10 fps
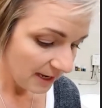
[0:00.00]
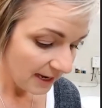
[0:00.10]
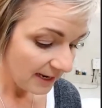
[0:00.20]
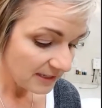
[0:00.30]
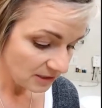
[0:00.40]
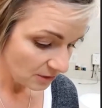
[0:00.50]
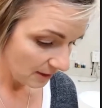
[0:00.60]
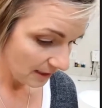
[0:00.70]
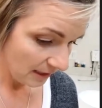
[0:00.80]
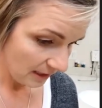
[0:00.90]
It's a
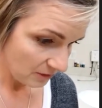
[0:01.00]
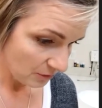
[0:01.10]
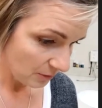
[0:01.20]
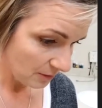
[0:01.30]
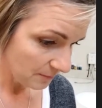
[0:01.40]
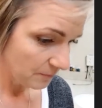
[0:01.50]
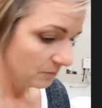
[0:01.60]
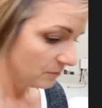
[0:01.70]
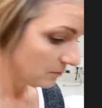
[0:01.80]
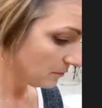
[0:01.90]
great contour.
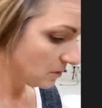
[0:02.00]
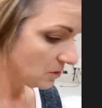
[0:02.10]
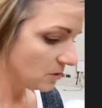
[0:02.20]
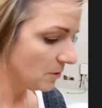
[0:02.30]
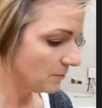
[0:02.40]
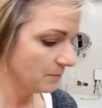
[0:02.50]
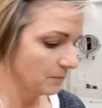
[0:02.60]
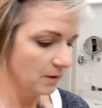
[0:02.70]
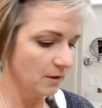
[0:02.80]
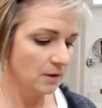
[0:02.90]
So
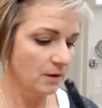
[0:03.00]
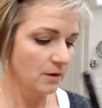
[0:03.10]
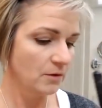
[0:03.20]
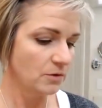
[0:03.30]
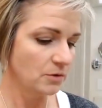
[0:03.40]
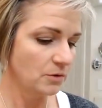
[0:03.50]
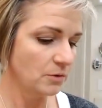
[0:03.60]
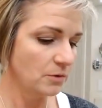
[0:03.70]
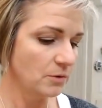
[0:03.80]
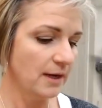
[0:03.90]
to
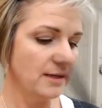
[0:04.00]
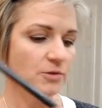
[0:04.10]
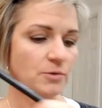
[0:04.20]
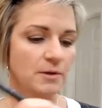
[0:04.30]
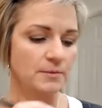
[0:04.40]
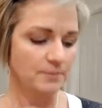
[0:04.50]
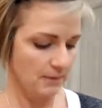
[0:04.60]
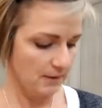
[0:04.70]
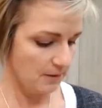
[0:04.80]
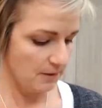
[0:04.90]
contour, I'm
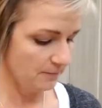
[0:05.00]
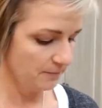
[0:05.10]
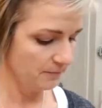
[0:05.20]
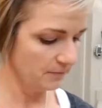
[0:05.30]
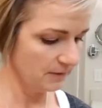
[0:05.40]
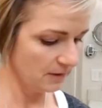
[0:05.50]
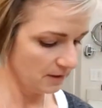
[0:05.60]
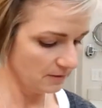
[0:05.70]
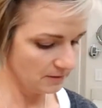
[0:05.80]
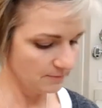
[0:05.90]
gonna, there,
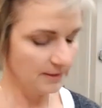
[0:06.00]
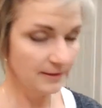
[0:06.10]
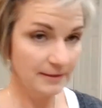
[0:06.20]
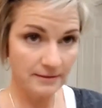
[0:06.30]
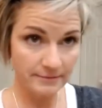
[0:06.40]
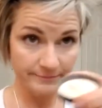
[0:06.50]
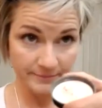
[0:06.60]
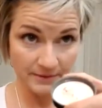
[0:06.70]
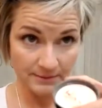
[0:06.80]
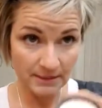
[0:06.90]
it's on my lid. It's
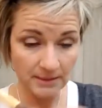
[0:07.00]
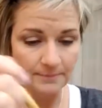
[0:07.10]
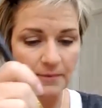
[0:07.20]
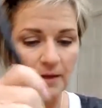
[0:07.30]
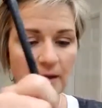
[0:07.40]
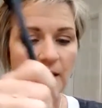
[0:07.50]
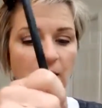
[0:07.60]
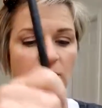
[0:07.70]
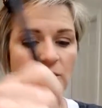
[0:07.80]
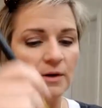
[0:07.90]
my lid.
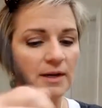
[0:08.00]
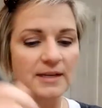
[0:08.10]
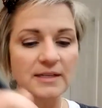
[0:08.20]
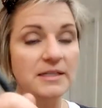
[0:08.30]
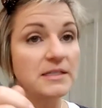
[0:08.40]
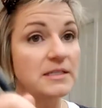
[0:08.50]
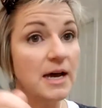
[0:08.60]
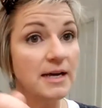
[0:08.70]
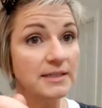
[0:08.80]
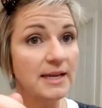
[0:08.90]
So, and it does not
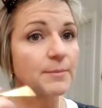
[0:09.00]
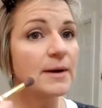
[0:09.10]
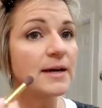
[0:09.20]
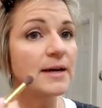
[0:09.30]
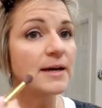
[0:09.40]
take much.